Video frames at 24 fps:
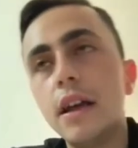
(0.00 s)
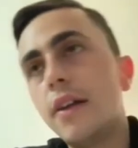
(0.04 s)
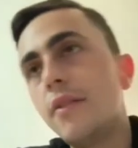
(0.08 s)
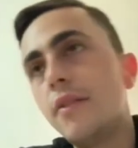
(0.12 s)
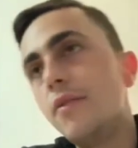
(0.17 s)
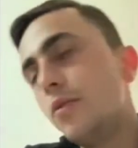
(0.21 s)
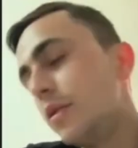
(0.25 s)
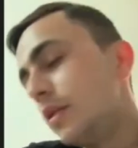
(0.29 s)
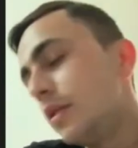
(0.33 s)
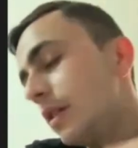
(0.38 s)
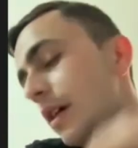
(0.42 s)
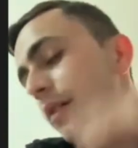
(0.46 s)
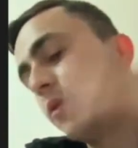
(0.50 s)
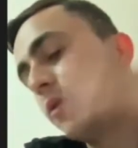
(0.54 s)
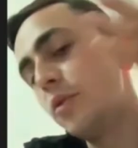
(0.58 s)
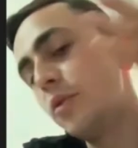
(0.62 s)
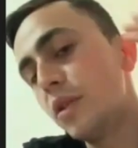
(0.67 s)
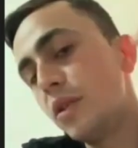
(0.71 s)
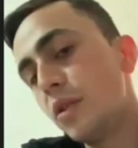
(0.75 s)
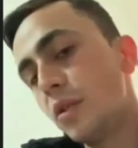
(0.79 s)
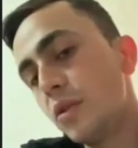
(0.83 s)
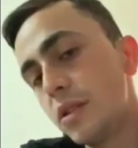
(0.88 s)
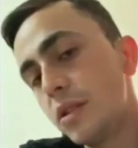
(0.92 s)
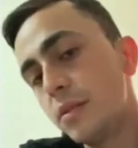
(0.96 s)

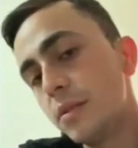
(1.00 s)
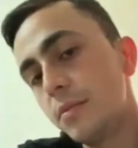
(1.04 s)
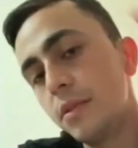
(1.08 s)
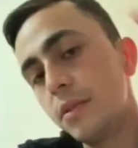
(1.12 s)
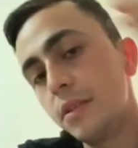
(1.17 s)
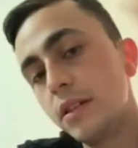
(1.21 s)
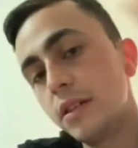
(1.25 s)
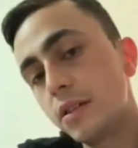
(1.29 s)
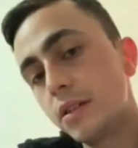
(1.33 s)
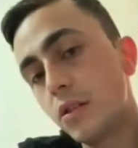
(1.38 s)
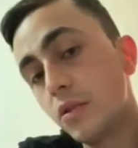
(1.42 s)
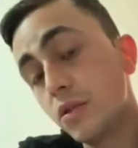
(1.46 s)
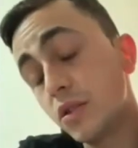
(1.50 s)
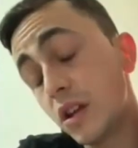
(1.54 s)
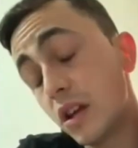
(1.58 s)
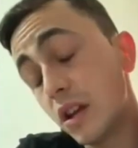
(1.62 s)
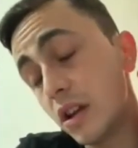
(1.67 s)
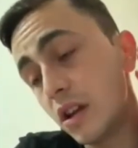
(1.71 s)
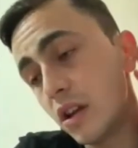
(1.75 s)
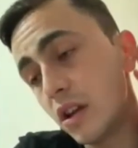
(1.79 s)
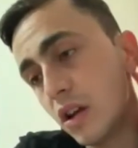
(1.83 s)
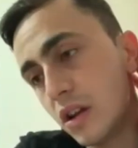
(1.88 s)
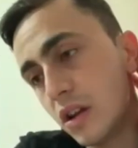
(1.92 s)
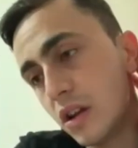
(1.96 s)
everyone knows them. The list goes
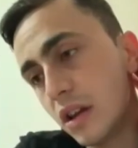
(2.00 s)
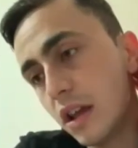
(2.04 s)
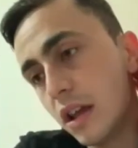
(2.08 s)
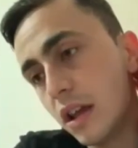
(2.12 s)
on and on.